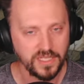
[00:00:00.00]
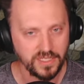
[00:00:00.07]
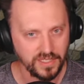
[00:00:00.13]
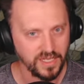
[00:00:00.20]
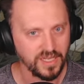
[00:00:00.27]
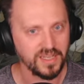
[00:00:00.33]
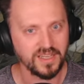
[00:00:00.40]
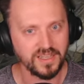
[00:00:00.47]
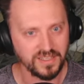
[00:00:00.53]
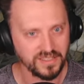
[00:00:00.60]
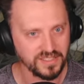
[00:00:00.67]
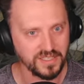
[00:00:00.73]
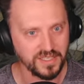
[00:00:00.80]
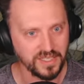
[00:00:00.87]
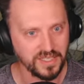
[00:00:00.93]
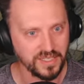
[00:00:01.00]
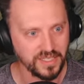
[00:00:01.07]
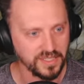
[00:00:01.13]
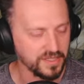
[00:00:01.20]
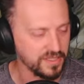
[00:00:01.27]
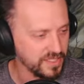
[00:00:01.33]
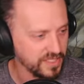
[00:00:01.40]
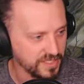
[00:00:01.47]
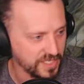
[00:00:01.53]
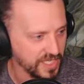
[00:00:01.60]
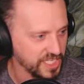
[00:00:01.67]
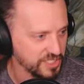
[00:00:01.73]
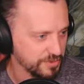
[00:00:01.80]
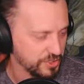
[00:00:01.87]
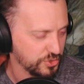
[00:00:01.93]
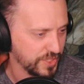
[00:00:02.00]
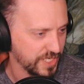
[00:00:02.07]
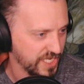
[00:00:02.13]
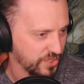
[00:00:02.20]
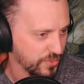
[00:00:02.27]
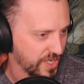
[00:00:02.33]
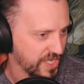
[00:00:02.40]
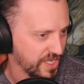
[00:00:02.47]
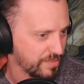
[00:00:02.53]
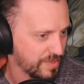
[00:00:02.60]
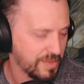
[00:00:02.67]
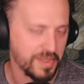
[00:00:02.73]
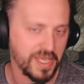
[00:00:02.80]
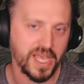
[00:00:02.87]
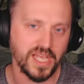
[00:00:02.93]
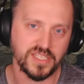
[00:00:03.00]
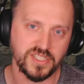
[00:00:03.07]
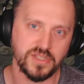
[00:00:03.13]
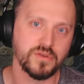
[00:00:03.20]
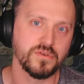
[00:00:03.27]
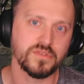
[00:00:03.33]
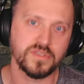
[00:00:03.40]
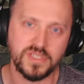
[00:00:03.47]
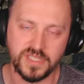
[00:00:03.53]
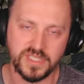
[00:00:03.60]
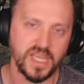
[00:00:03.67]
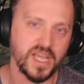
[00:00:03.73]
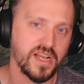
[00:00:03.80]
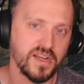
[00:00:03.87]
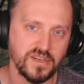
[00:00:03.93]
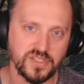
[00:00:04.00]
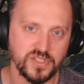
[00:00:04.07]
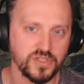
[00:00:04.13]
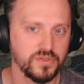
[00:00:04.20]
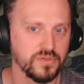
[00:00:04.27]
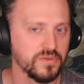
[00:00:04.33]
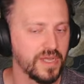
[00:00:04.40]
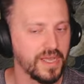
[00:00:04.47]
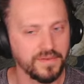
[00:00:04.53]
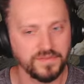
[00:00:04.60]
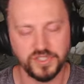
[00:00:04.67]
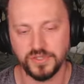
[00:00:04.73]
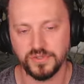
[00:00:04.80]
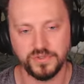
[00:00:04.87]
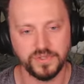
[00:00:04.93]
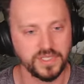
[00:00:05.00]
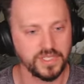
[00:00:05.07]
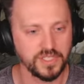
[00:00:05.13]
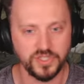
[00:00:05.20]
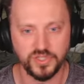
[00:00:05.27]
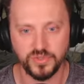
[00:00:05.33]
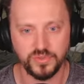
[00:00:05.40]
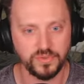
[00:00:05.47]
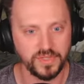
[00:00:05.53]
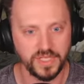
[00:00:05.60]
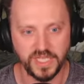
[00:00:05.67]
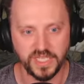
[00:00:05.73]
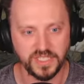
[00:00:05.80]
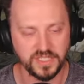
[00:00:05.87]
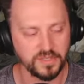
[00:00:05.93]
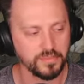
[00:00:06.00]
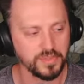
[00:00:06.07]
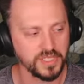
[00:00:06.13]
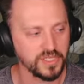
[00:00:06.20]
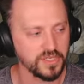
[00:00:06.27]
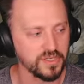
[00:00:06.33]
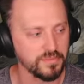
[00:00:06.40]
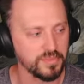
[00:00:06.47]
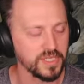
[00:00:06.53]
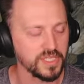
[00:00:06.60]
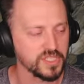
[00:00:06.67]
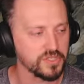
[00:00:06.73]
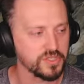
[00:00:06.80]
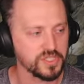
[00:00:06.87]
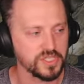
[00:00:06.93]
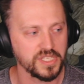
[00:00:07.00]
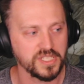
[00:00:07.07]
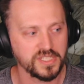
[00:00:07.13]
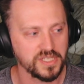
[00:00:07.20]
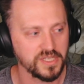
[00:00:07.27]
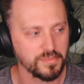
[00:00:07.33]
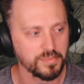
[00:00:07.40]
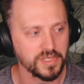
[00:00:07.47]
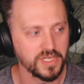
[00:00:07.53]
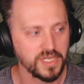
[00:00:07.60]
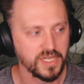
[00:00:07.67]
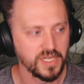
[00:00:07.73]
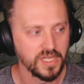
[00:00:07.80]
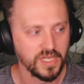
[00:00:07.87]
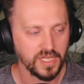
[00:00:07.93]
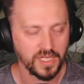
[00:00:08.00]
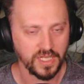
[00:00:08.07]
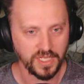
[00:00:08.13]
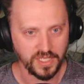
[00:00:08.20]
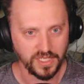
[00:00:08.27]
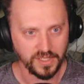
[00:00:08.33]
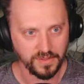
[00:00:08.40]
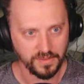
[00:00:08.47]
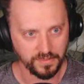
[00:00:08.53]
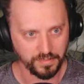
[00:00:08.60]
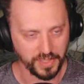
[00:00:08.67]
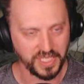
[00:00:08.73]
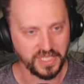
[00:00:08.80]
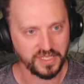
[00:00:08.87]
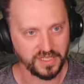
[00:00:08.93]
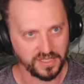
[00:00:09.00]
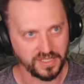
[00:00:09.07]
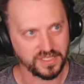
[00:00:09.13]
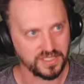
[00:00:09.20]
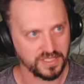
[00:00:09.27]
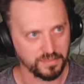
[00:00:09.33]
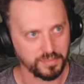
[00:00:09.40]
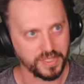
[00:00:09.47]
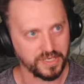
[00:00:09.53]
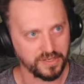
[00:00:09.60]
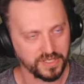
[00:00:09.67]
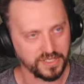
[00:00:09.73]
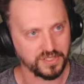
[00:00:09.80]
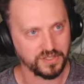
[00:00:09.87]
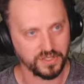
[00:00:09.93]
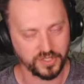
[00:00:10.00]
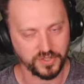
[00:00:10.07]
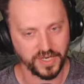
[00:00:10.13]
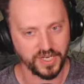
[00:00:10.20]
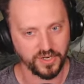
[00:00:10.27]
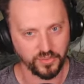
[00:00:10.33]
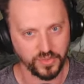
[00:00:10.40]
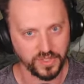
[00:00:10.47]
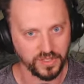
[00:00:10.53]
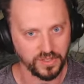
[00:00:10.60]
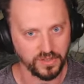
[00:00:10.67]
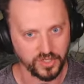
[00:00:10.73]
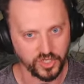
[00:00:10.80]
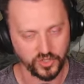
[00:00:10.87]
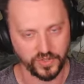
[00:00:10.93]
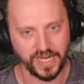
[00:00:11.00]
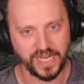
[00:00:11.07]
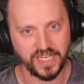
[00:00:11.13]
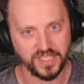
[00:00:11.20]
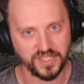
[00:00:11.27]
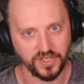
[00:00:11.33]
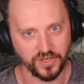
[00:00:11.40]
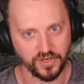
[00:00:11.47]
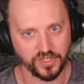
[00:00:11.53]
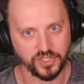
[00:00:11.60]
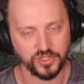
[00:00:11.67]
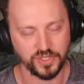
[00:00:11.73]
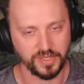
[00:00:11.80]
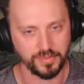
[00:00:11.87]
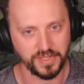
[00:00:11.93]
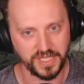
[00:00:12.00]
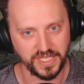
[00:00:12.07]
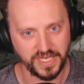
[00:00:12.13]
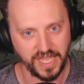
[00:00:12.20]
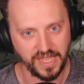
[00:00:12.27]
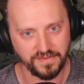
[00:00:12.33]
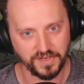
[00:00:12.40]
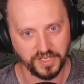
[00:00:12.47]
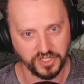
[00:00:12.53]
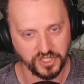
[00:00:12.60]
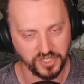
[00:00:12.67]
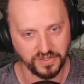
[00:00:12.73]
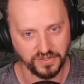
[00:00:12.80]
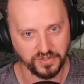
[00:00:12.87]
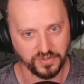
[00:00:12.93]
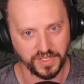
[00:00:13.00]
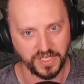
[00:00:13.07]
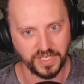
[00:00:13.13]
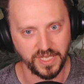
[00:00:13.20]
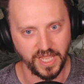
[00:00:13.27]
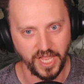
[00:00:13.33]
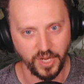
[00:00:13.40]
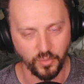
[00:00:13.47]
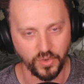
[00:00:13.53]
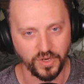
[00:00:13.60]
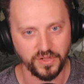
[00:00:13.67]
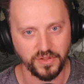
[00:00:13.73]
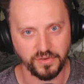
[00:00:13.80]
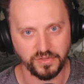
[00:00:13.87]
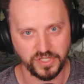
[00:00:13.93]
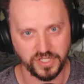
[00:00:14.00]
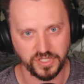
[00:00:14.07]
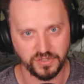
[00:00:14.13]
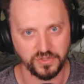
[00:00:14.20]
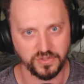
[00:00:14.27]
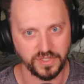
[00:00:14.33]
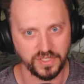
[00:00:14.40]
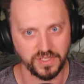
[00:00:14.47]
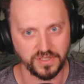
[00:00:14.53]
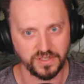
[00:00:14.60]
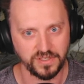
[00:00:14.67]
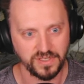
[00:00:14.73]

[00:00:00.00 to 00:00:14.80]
uh, in in the lands between anyway, and maybe has those desires to have children and do things and be good. But so she ends up being this superior to the greater will, creating the Erdtree, but then having children, and one of those children